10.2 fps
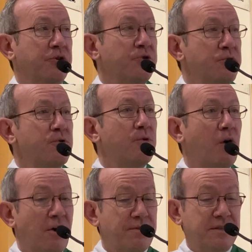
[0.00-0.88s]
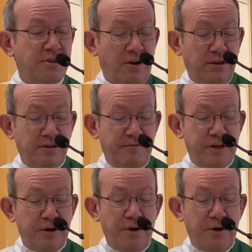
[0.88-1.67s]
You are the salt of the